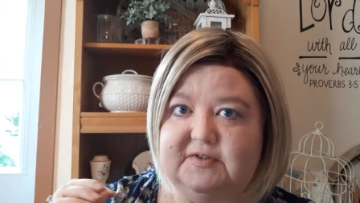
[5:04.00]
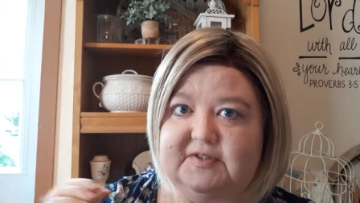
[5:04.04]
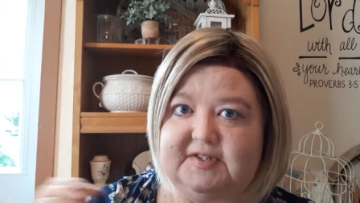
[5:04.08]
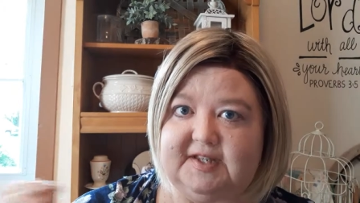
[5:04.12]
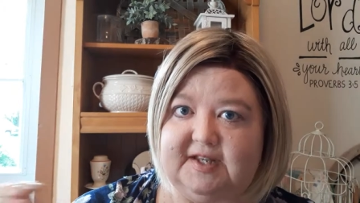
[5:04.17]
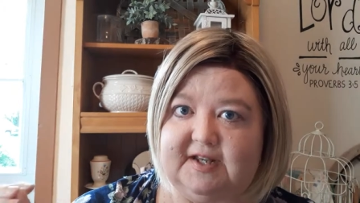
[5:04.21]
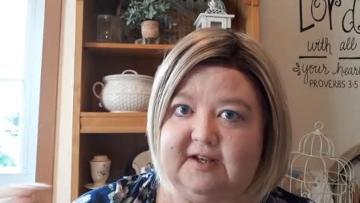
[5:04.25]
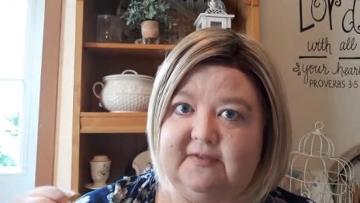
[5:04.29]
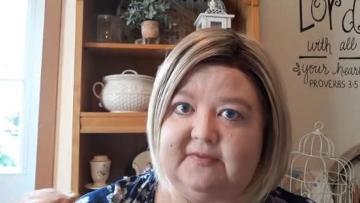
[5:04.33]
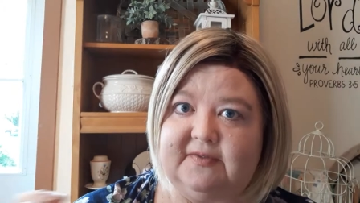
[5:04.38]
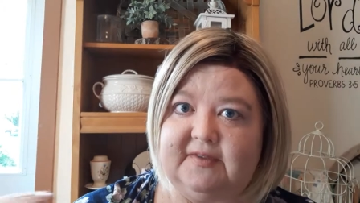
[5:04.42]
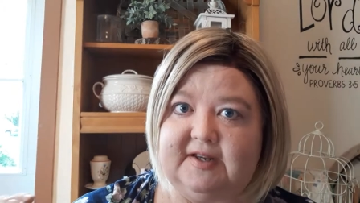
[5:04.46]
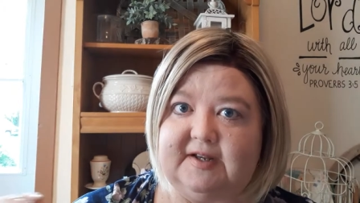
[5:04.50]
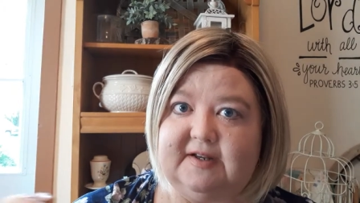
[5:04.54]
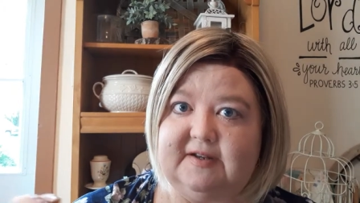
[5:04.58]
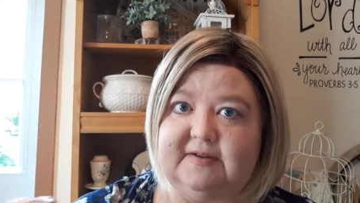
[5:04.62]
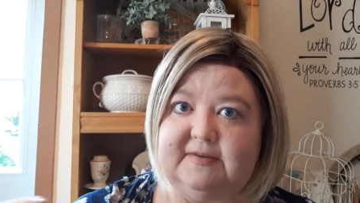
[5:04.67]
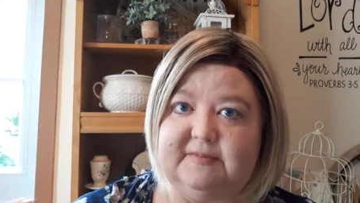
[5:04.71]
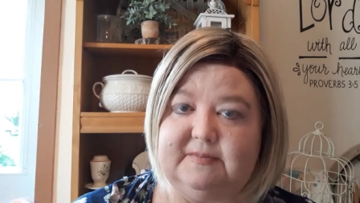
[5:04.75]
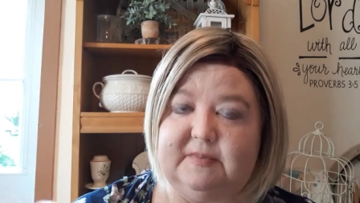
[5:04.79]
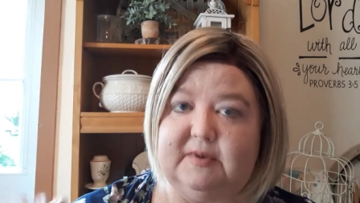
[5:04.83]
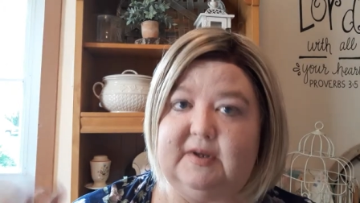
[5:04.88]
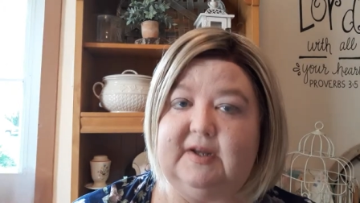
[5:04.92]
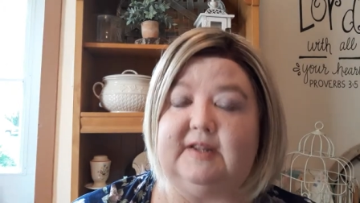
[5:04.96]
see on the
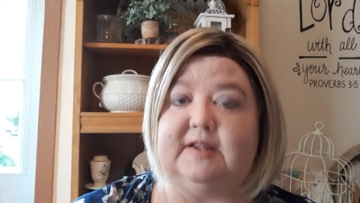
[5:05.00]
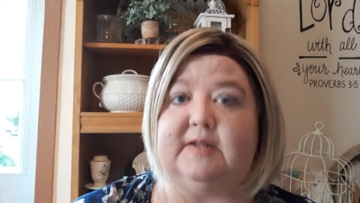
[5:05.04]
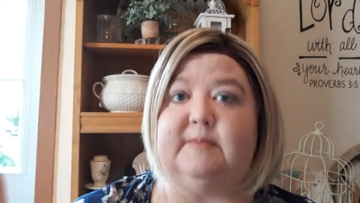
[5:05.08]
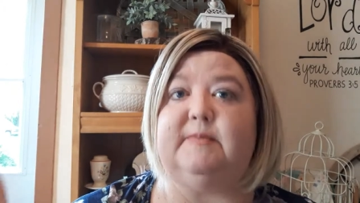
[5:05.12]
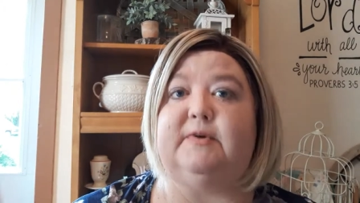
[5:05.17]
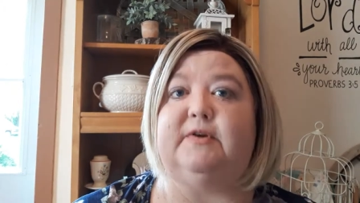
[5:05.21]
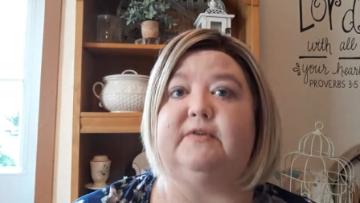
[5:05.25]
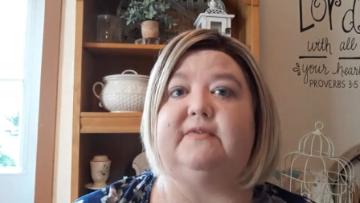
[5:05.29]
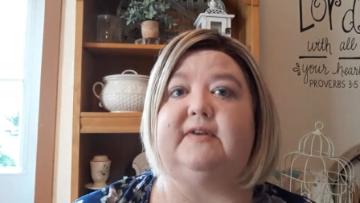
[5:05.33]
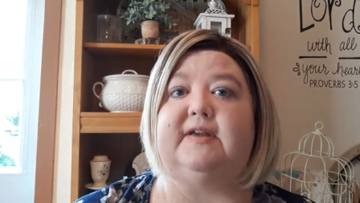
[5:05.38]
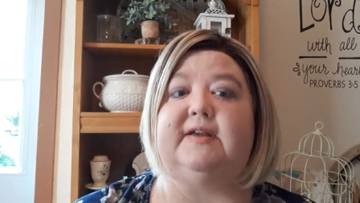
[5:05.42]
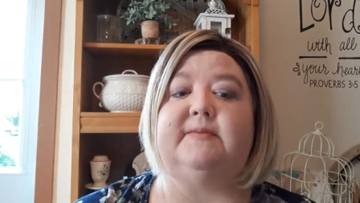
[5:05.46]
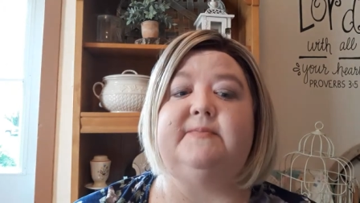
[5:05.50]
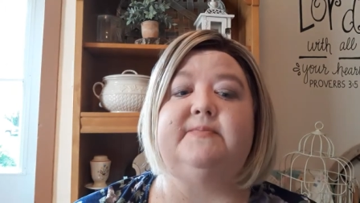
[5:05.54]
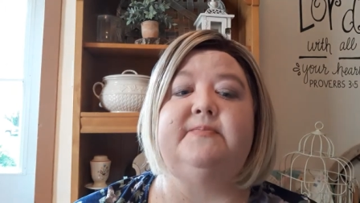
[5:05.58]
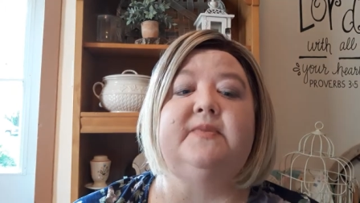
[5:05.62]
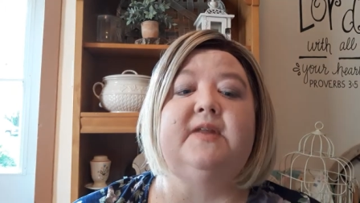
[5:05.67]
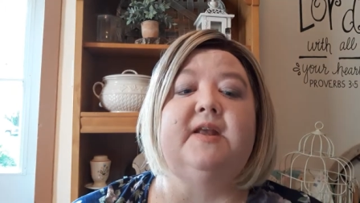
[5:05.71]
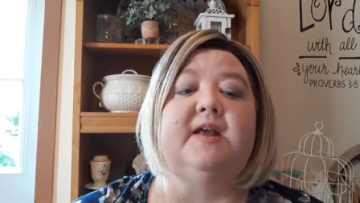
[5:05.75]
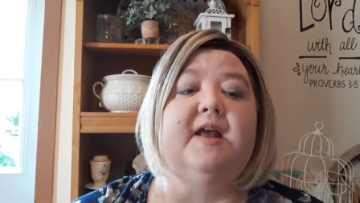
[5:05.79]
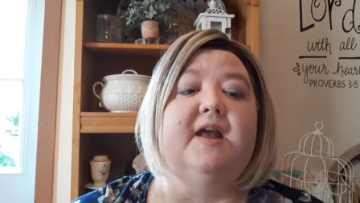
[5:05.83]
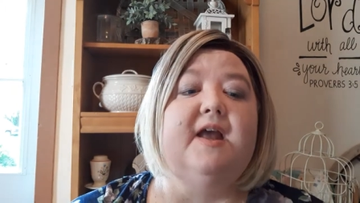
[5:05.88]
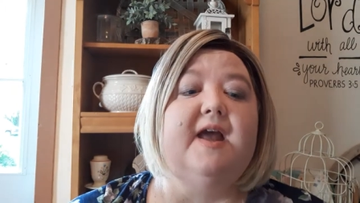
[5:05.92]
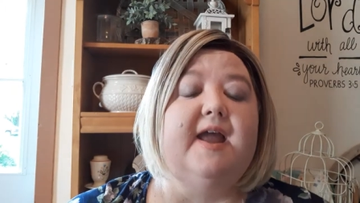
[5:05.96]
in the movie
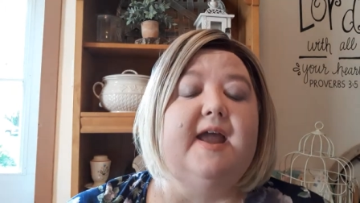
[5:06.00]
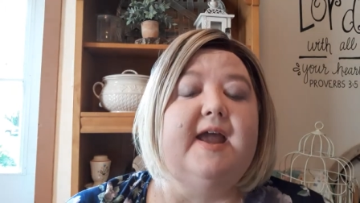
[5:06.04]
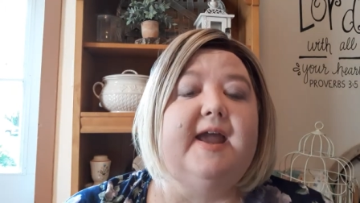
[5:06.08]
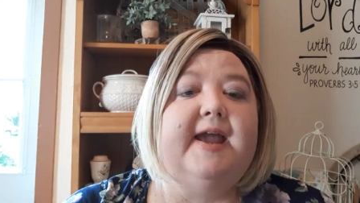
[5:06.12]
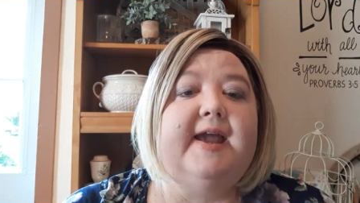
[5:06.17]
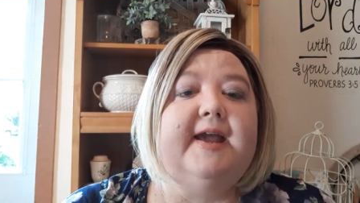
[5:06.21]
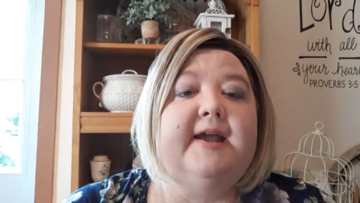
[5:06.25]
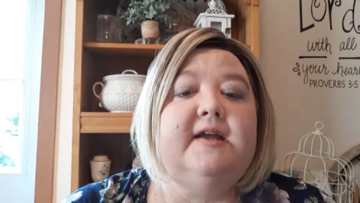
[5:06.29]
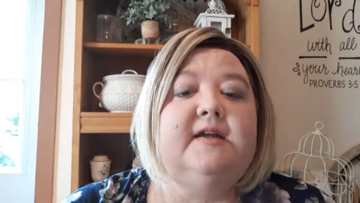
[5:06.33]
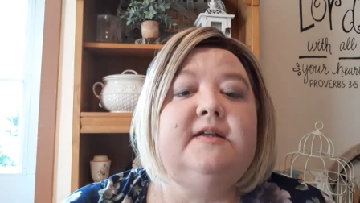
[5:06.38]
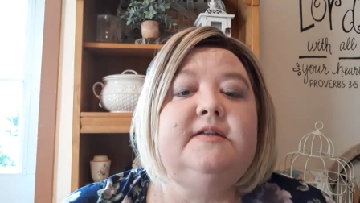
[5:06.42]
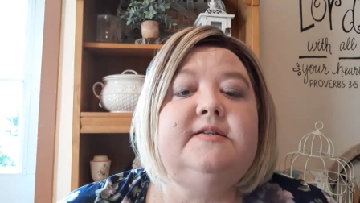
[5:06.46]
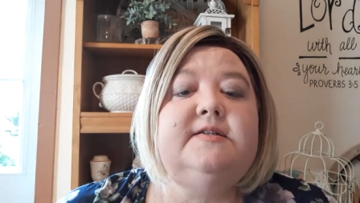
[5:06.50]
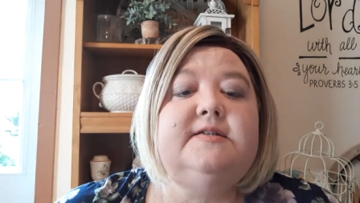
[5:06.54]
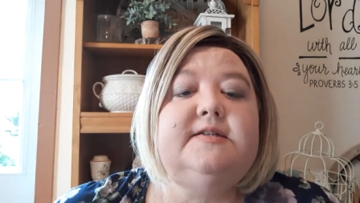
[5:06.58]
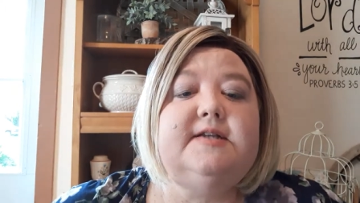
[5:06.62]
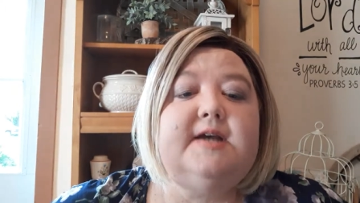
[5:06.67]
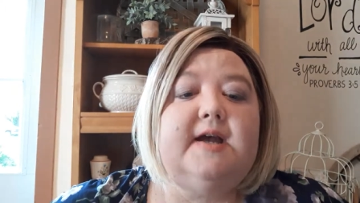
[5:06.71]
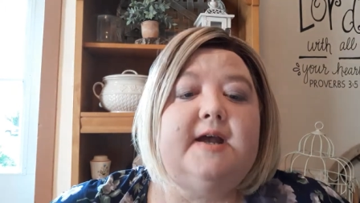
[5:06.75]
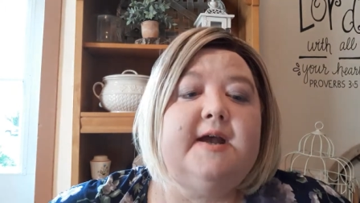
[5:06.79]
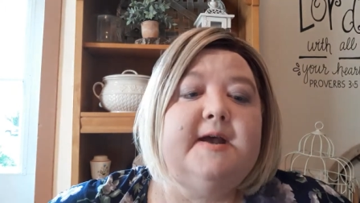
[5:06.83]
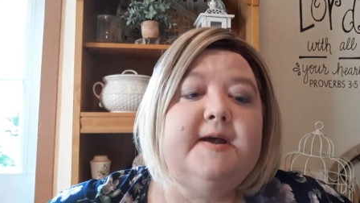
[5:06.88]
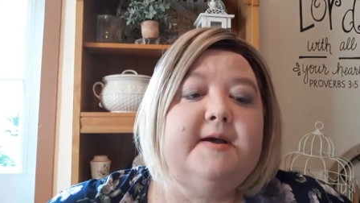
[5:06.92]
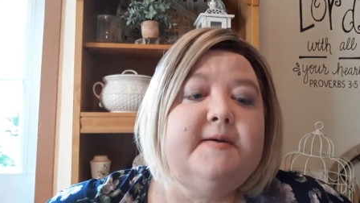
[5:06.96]
and
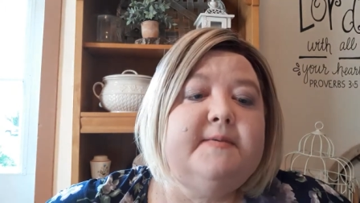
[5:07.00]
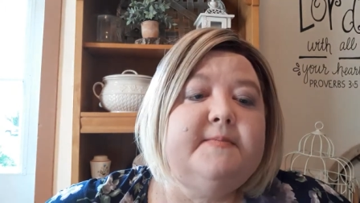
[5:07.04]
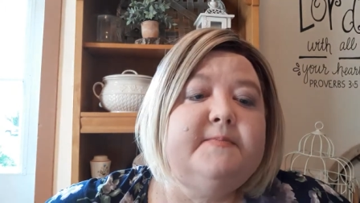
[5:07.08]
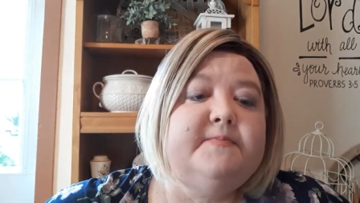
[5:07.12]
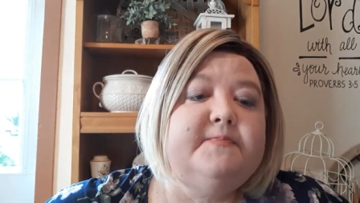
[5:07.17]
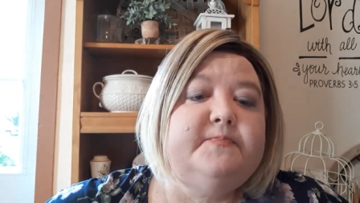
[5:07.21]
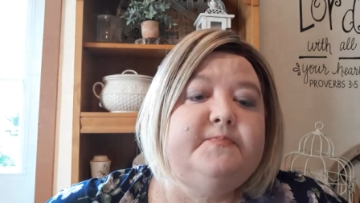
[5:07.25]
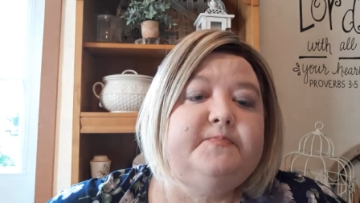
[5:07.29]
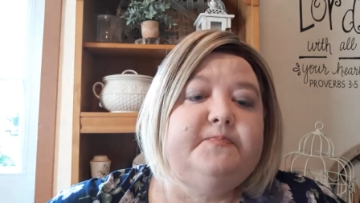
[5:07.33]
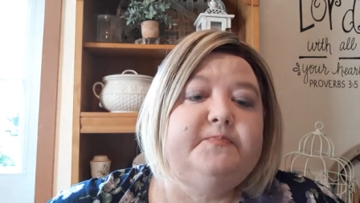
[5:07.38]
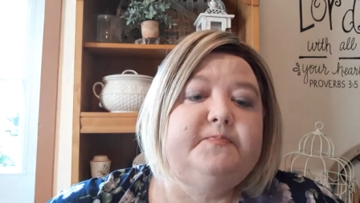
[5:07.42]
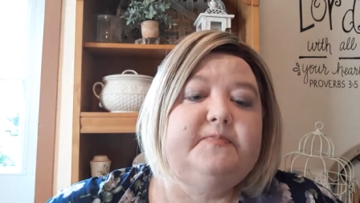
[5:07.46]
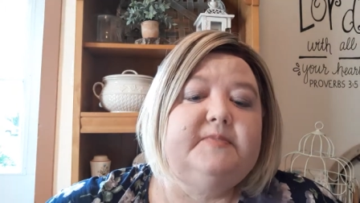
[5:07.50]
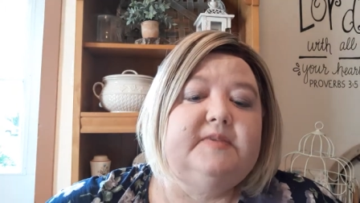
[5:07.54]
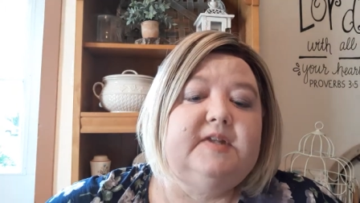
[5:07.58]
um,